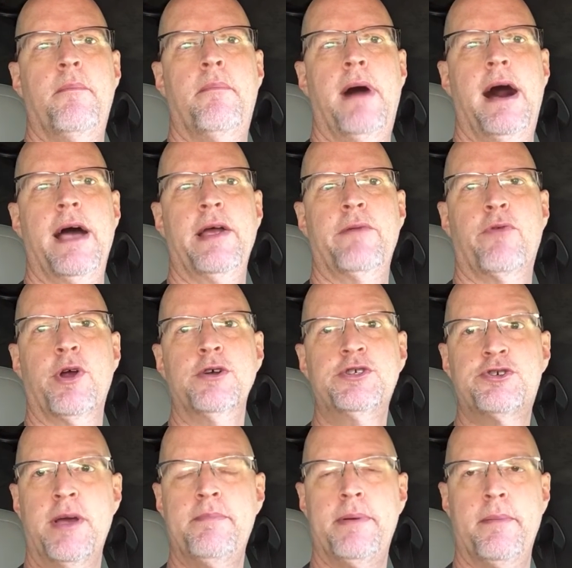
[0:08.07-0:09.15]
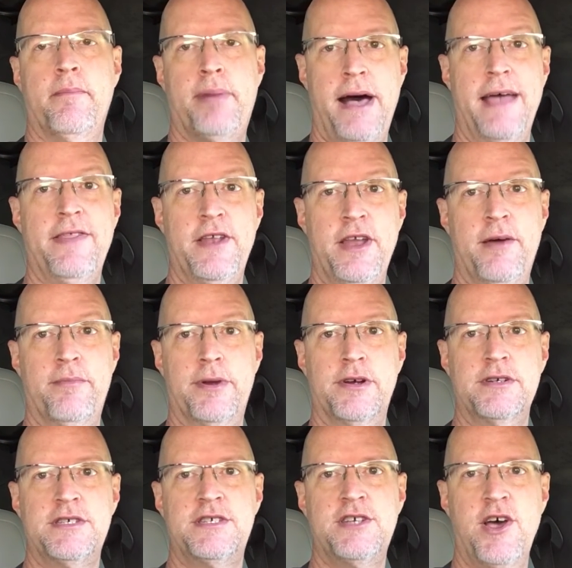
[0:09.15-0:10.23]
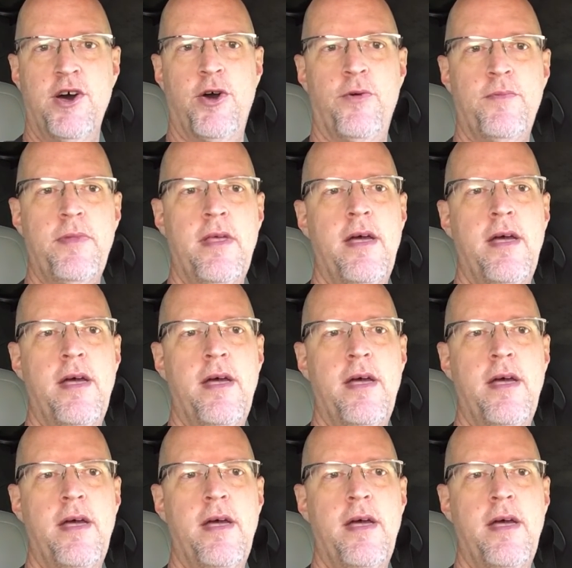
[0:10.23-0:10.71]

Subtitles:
my road trip by the numbers. So,